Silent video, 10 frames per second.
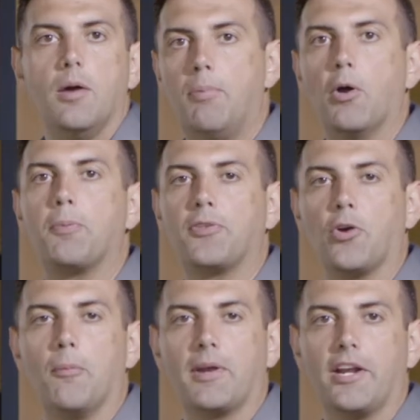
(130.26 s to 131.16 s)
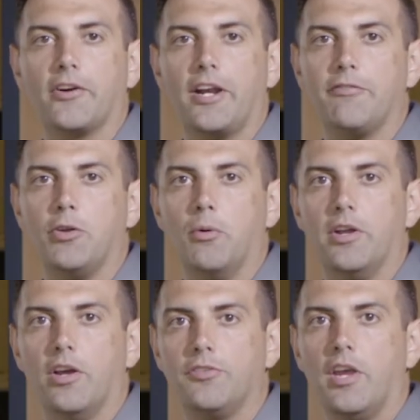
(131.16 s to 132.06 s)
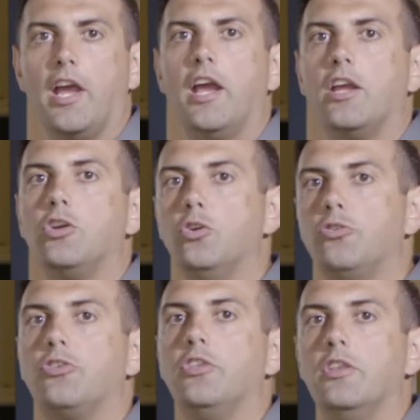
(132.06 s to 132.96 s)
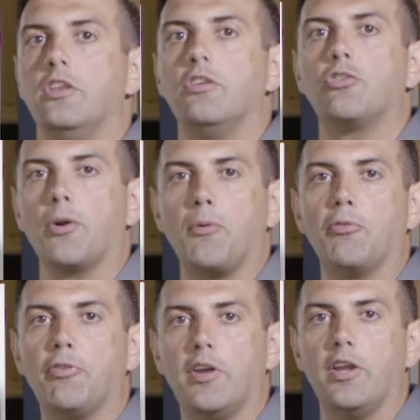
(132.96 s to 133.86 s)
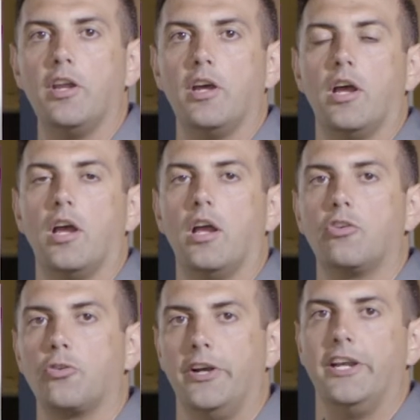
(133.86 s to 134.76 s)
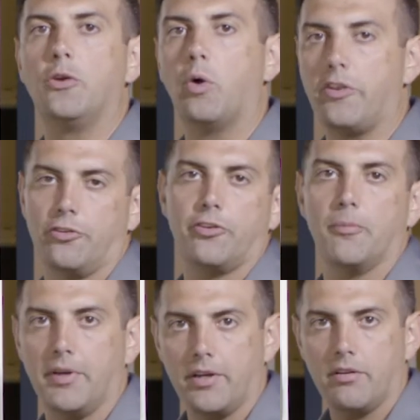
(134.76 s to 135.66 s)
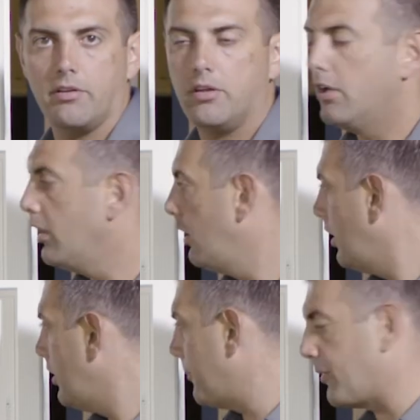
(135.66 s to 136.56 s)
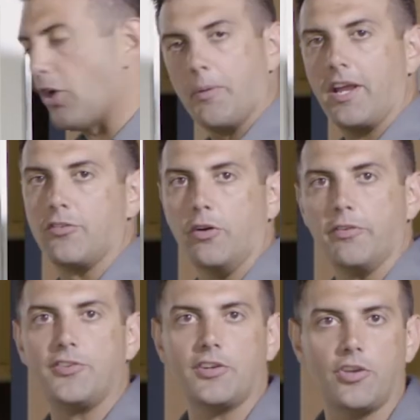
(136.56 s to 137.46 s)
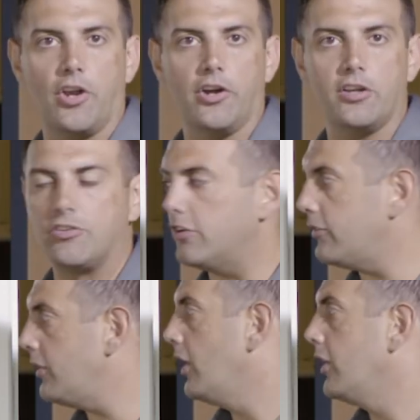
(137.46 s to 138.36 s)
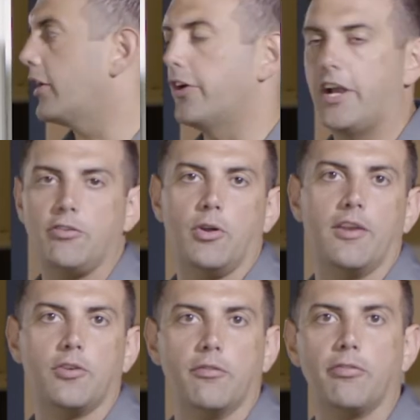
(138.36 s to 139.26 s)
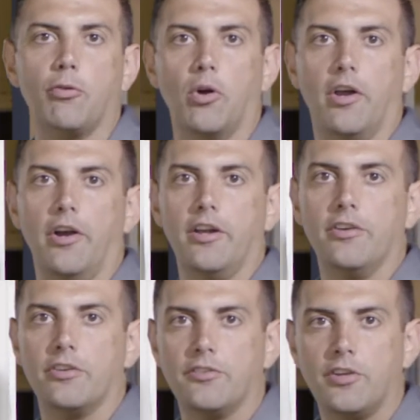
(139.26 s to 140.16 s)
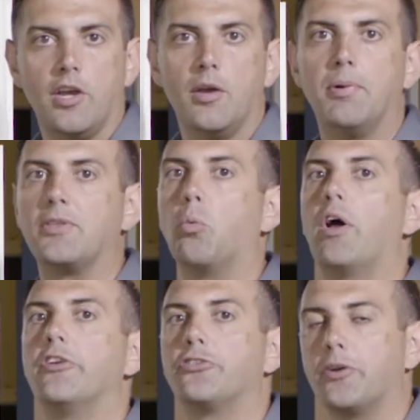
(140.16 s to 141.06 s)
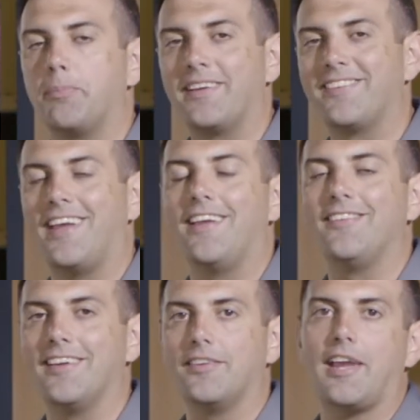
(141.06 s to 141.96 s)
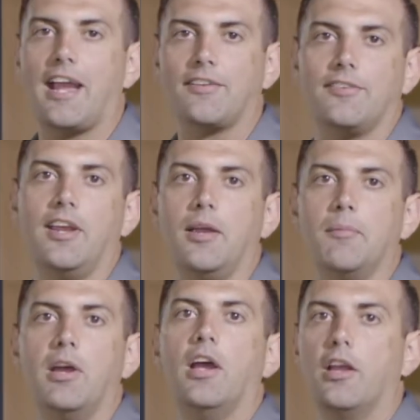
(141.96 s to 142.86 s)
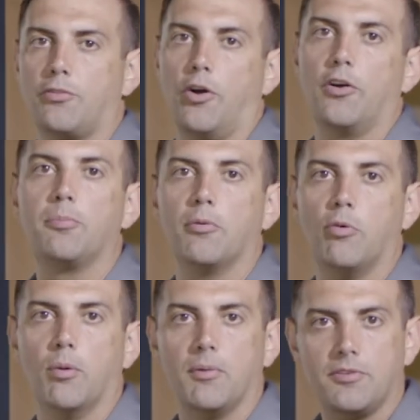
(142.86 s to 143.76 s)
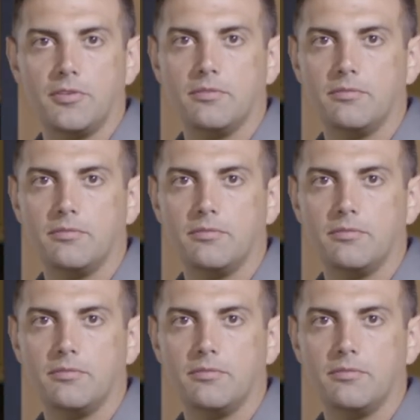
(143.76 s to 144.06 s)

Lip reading: Both Potomac and Grandview windows use triple finned treated weather stripping. The Potomac has over 600 inches, the Grandview has over 400 inches, but the weather stripping stays the exact same as far as performance.